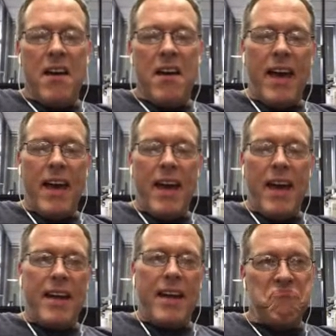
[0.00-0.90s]

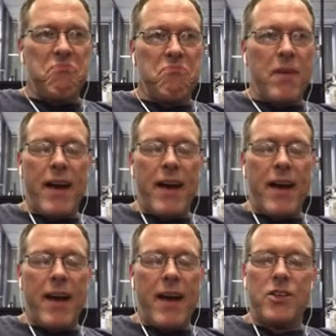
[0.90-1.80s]
And I
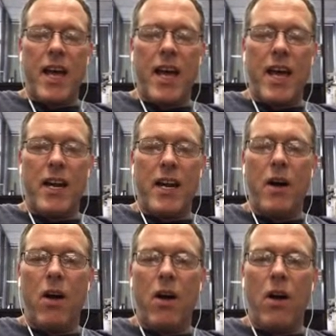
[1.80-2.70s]
just decided to put
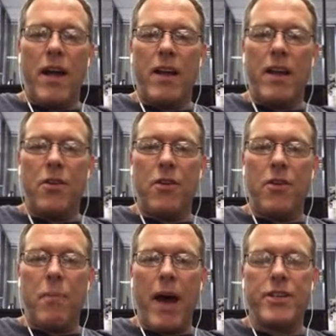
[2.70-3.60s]
all that into
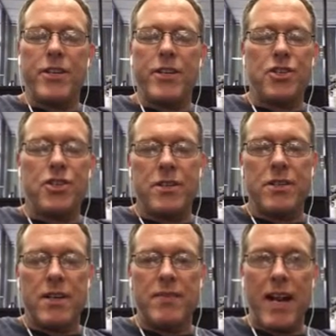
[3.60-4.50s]
a package
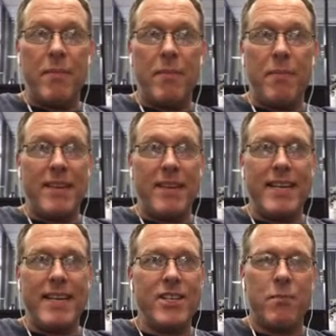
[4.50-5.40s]
that I've been
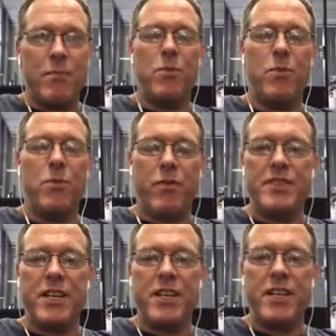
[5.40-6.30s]
teaching people for
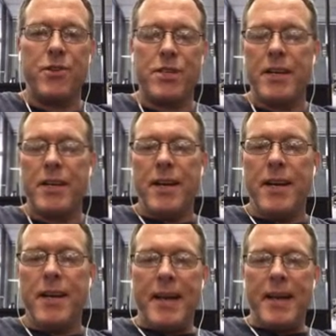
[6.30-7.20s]
15 years.
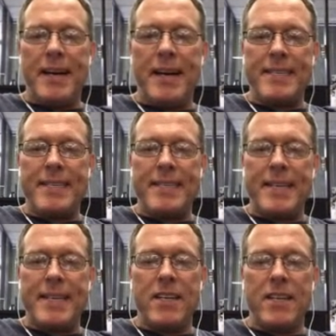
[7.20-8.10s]
And I said, you
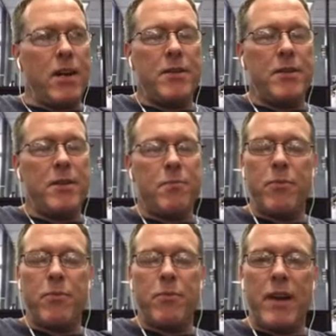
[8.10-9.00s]
know what, maybe
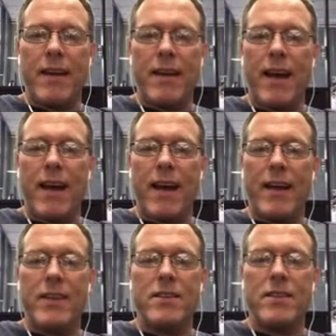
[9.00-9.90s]
people would like to
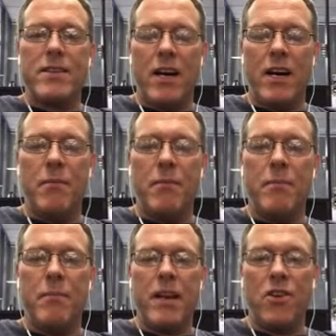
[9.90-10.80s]
actually come
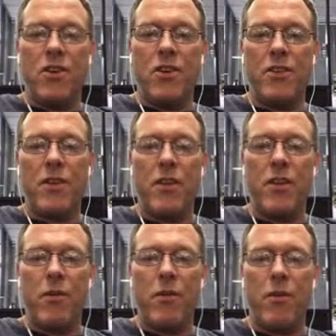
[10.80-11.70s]
and learn this
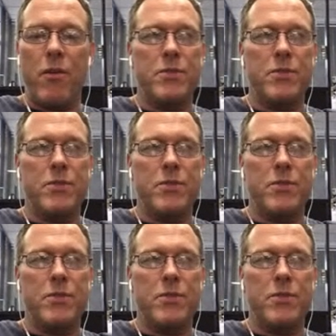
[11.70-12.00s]
on their own.